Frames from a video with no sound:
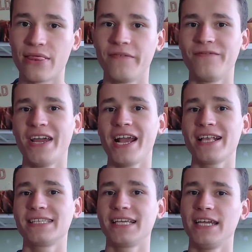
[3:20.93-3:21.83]
the
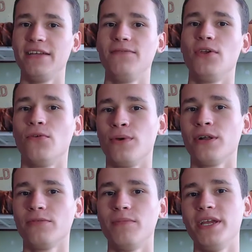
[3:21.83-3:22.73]
facts if you
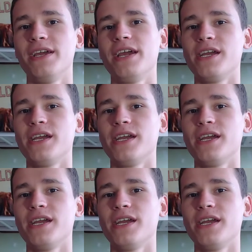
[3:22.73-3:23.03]
will be